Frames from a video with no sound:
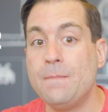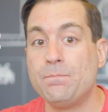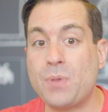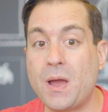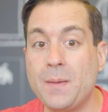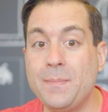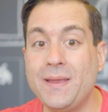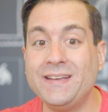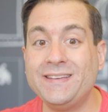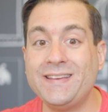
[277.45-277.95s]

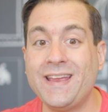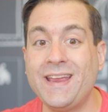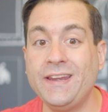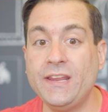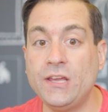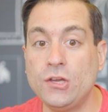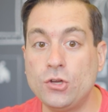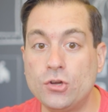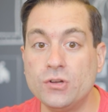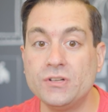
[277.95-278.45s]
by
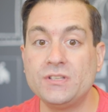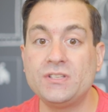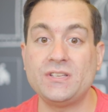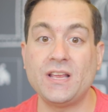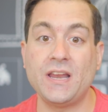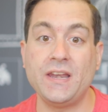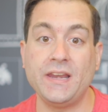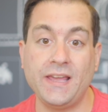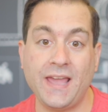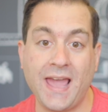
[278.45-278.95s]
maintaining good
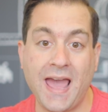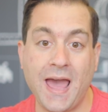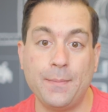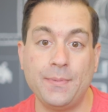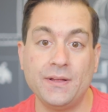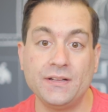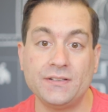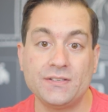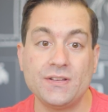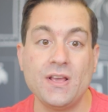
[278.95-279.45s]
sending
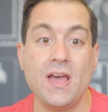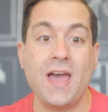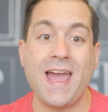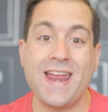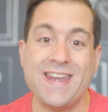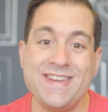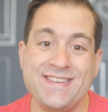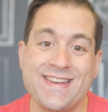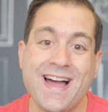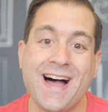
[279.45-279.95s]
habits
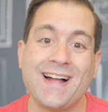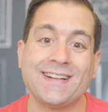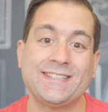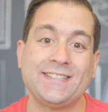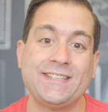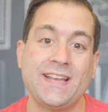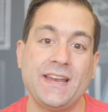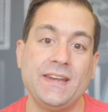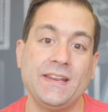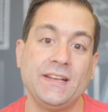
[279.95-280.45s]
and not
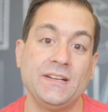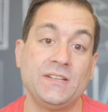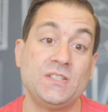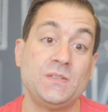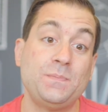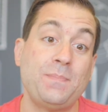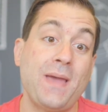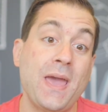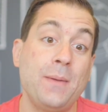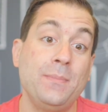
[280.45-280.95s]
sending
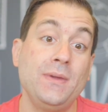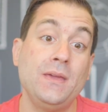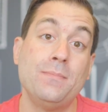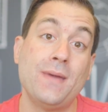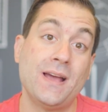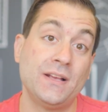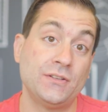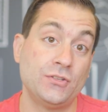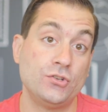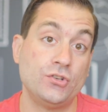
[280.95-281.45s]
spammy
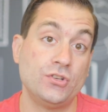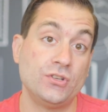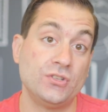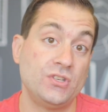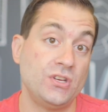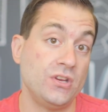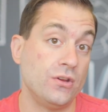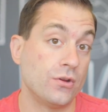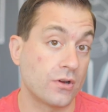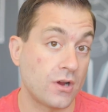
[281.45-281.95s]

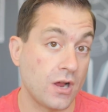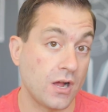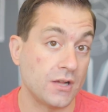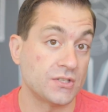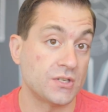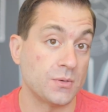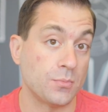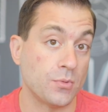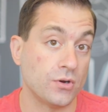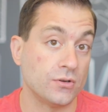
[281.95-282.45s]
messages to your
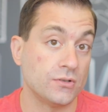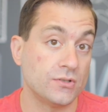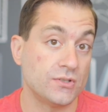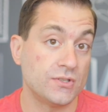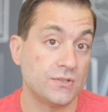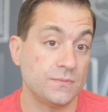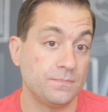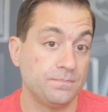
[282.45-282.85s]
customers.